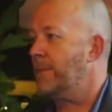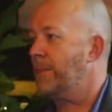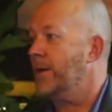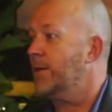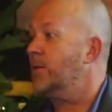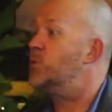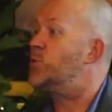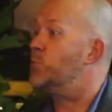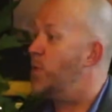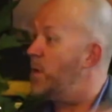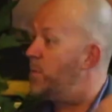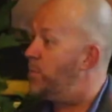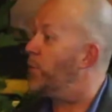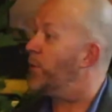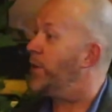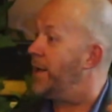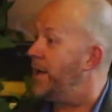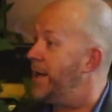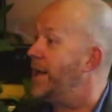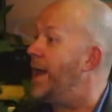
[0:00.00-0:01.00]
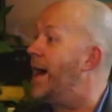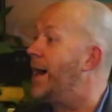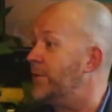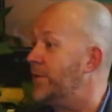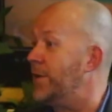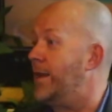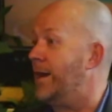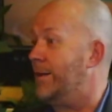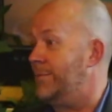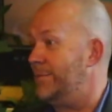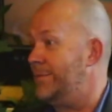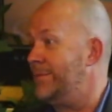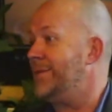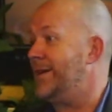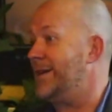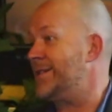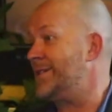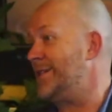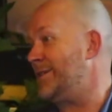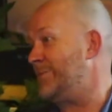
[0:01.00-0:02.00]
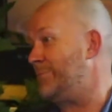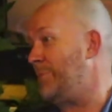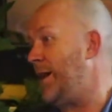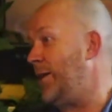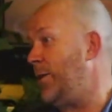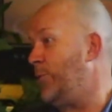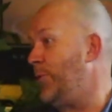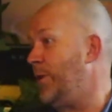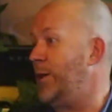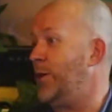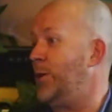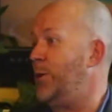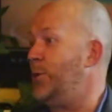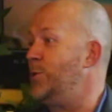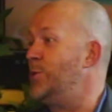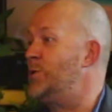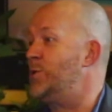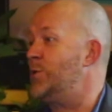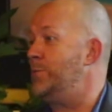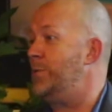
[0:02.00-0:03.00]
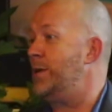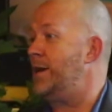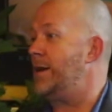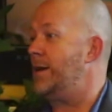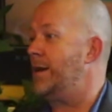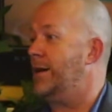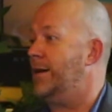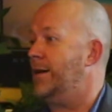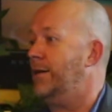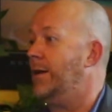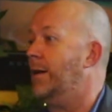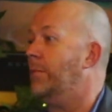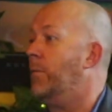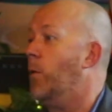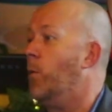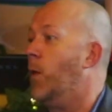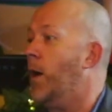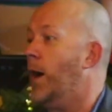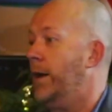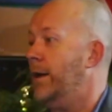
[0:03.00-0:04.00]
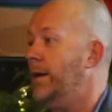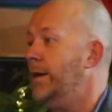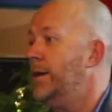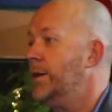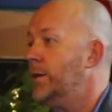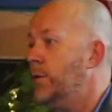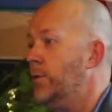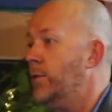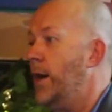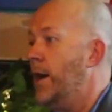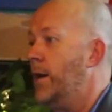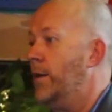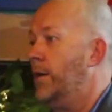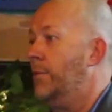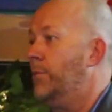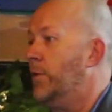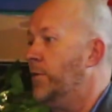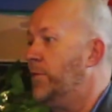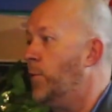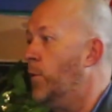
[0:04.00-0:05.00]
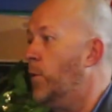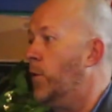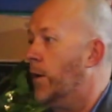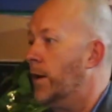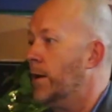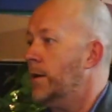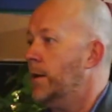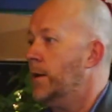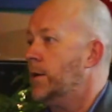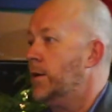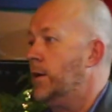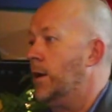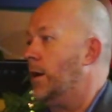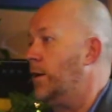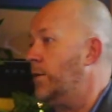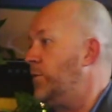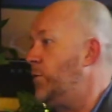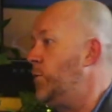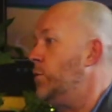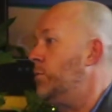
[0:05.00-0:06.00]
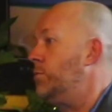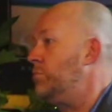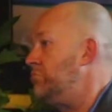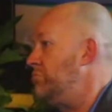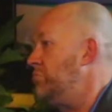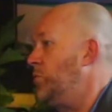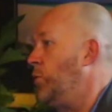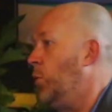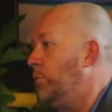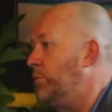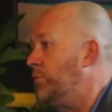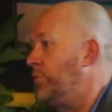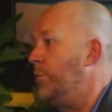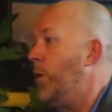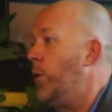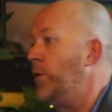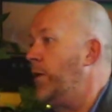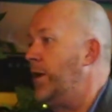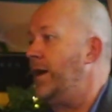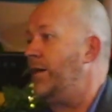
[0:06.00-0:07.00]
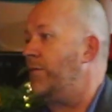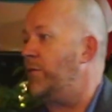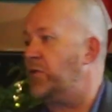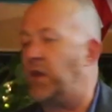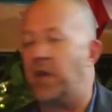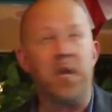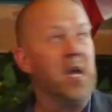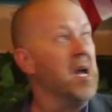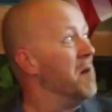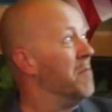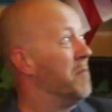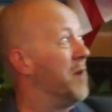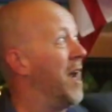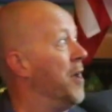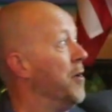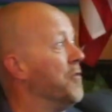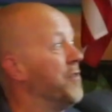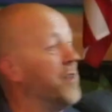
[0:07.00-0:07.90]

which we pointed it out to them. And I says, by the way, you used to be uh, number one. You're now number four. Yeah, if you don't promote it and everything, but I don't